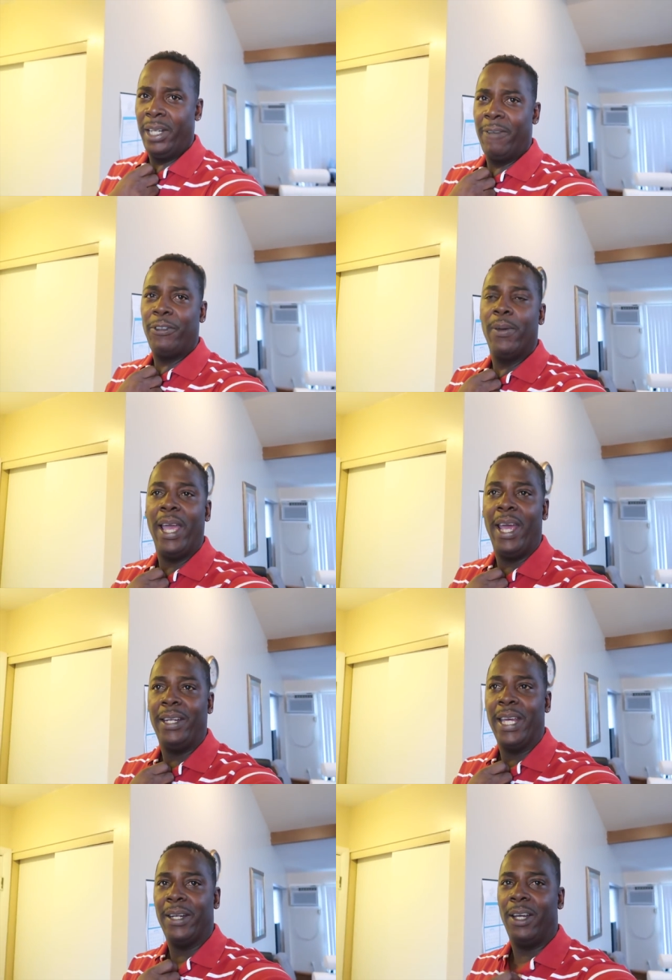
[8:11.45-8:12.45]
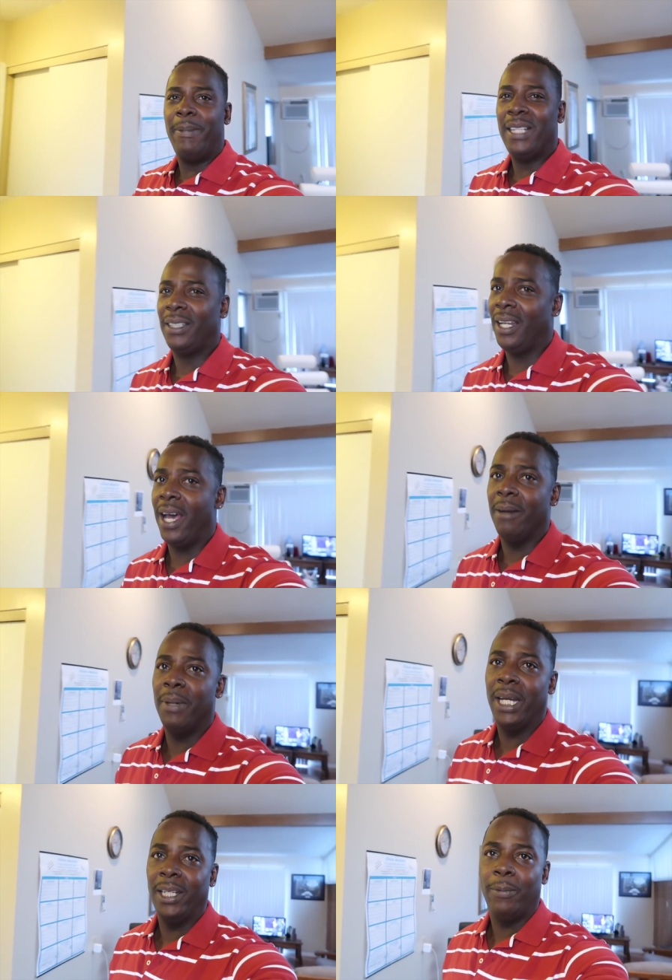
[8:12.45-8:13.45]
And if you add that up, that's a lot
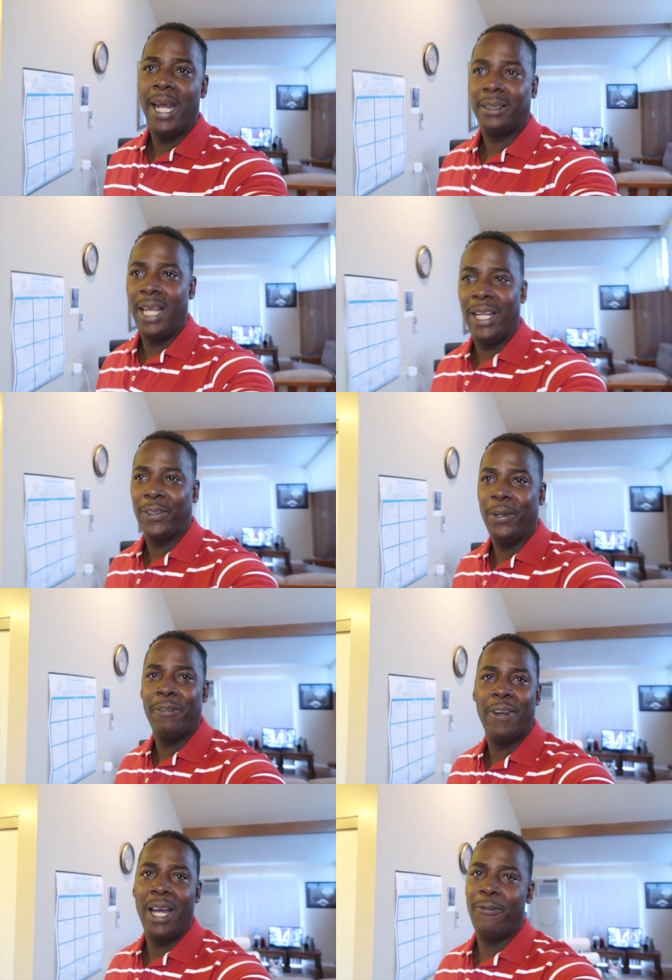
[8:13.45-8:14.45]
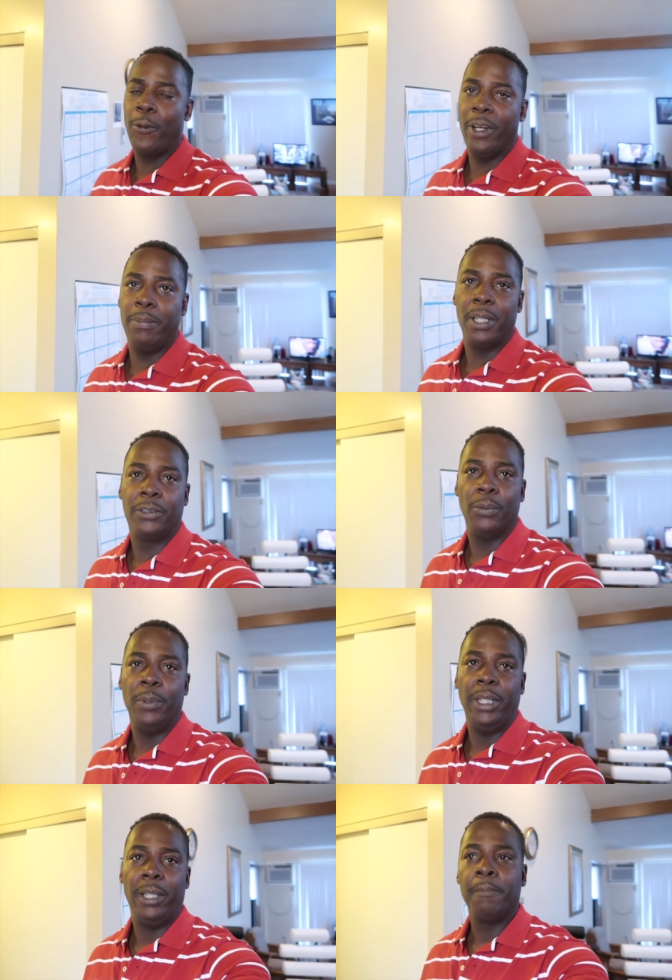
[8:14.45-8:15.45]
of money. That's like 35, 40 bucks a
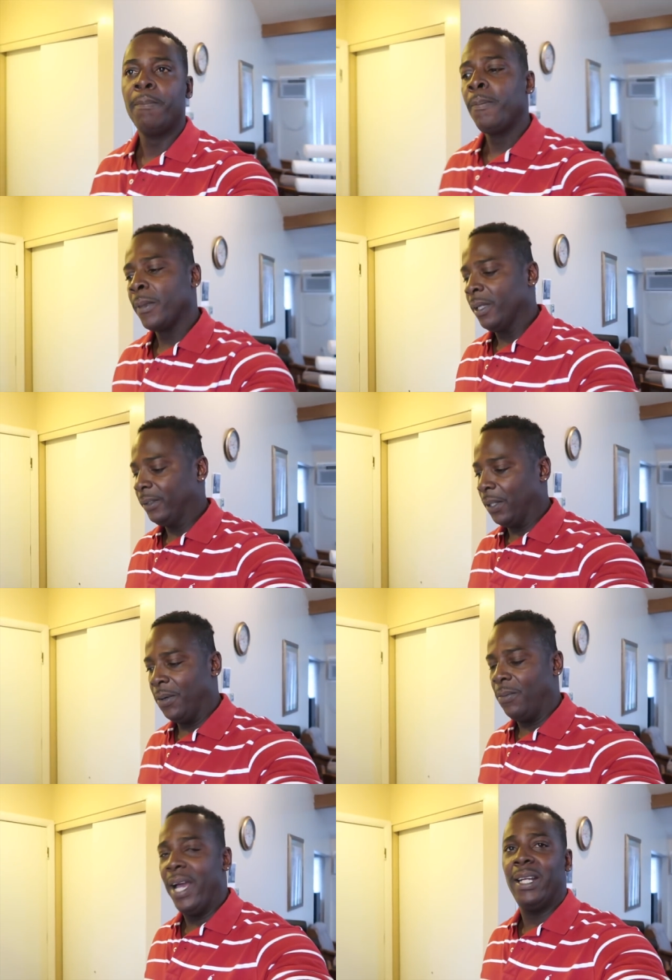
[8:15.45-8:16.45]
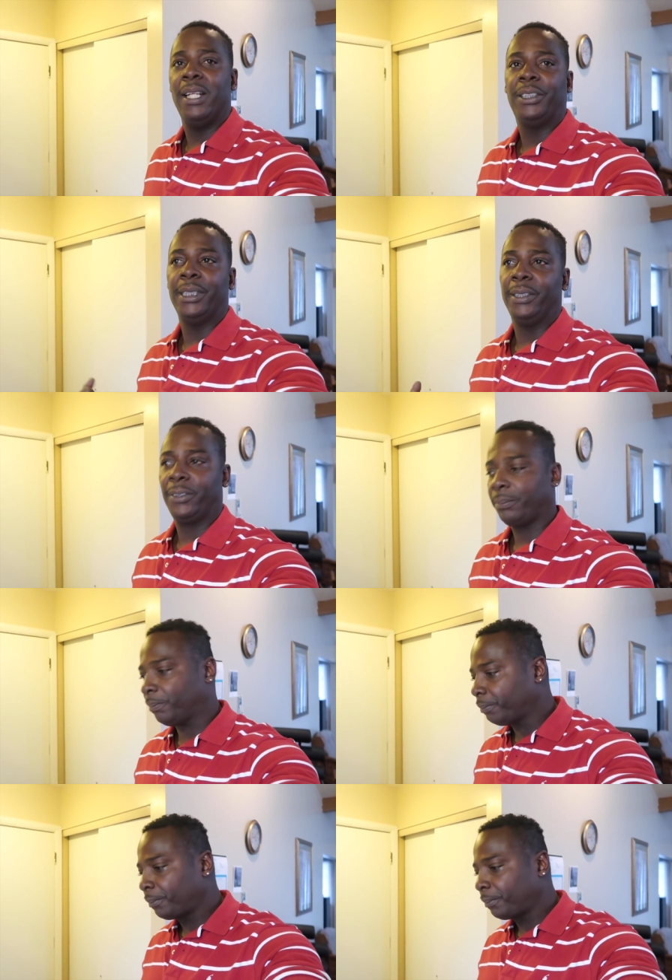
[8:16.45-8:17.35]
week. So why not just